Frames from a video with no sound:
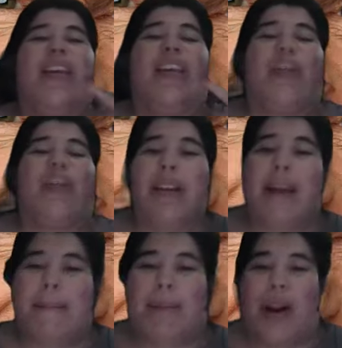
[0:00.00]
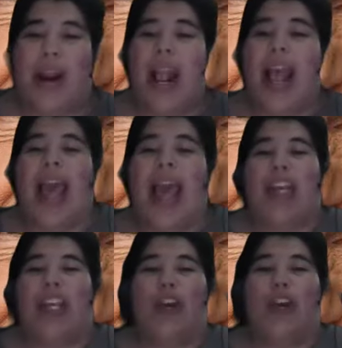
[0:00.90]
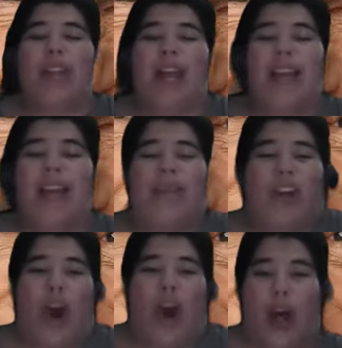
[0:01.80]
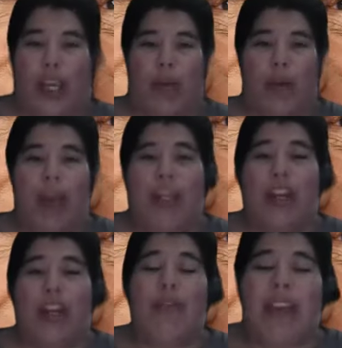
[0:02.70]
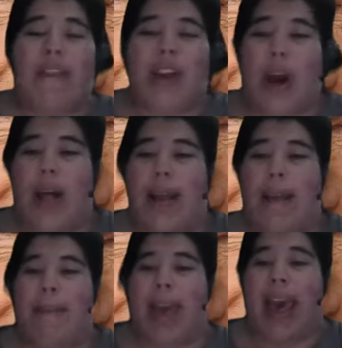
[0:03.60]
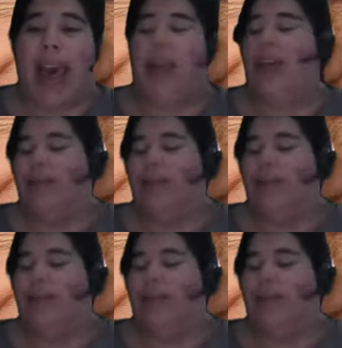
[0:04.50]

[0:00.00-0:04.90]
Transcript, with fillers: your number and you tell him to call you and you never call him back,